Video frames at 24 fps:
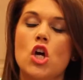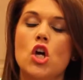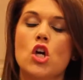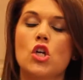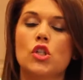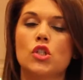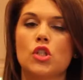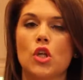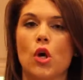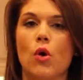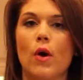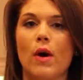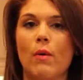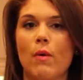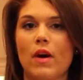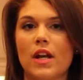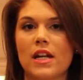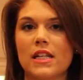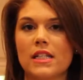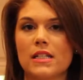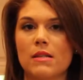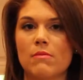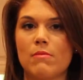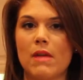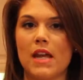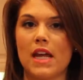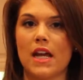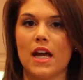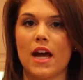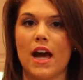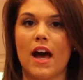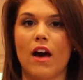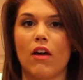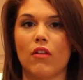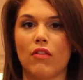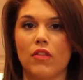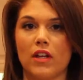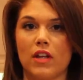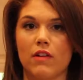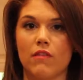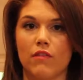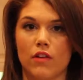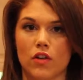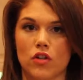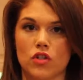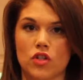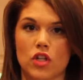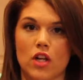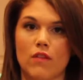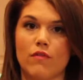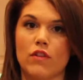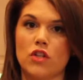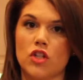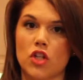So I wanted to make a healthy version of a